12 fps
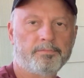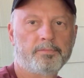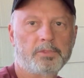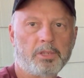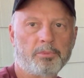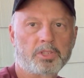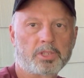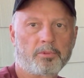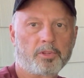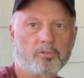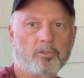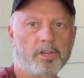keeping some of
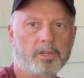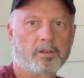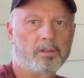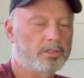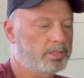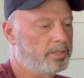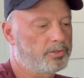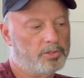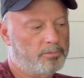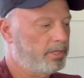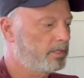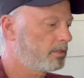the crud out of the sensor,
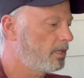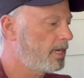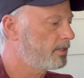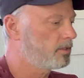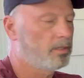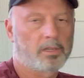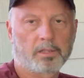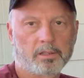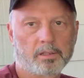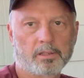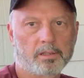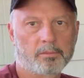makes it last
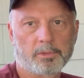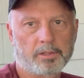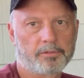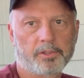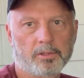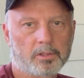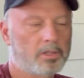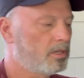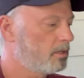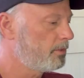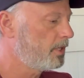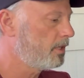longer, better fuel
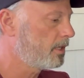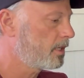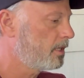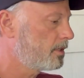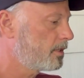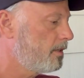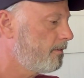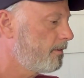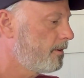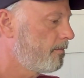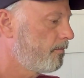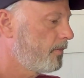economy, all that kind of stuff.
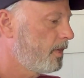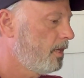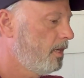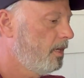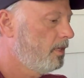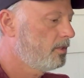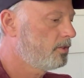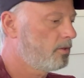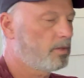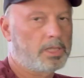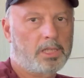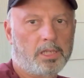So
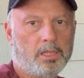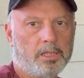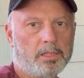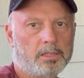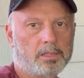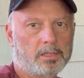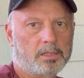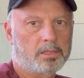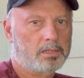the kit,